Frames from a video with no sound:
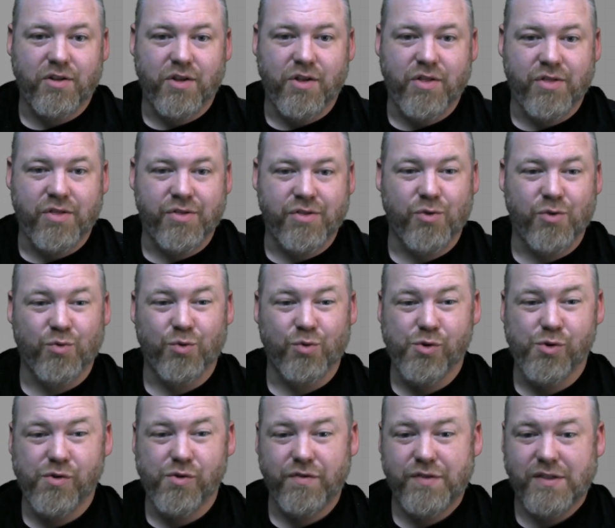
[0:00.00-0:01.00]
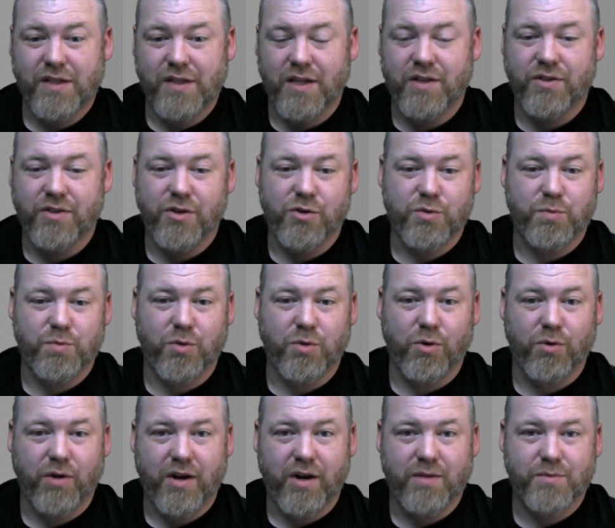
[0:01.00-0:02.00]
the roofs in those
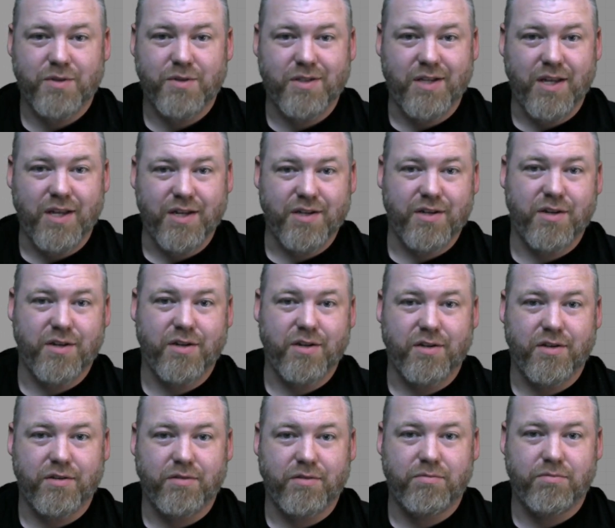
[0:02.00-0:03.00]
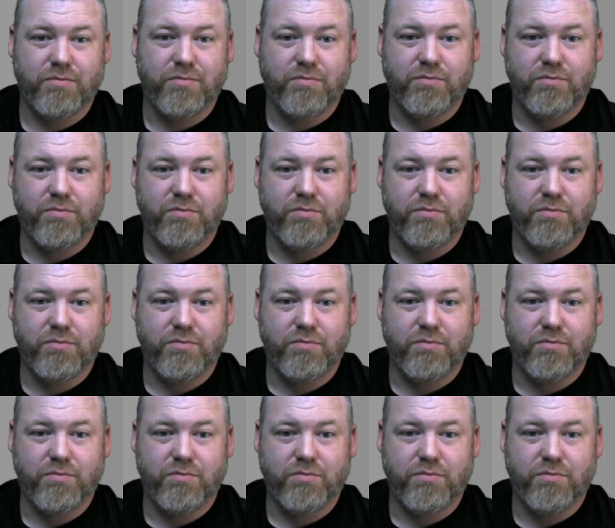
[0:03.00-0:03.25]
programs tend to